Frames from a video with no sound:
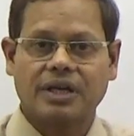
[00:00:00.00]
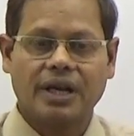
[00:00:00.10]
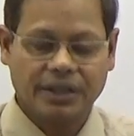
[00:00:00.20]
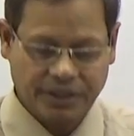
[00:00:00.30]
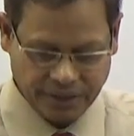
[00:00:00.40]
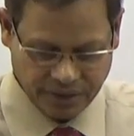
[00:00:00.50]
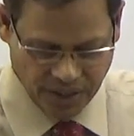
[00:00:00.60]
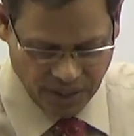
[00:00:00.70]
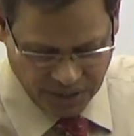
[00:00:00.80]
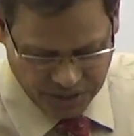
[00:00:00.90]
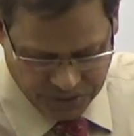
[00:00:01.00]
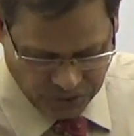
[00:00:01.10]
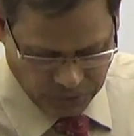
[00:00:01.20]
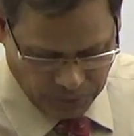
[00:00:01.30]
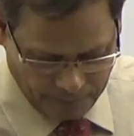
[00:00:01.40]
anything.
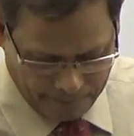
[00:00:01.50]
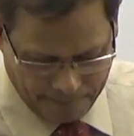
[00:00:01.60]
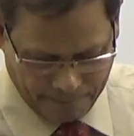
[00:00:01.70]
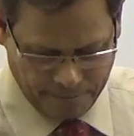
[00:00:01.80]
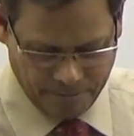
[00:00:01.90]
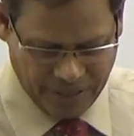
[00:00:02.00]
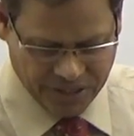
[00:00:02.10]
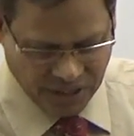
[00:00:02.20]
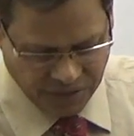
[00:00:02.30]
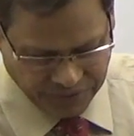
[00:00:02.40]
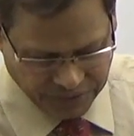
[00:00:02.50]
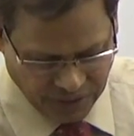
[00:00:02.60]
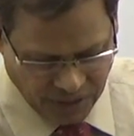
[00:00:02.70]
So machine with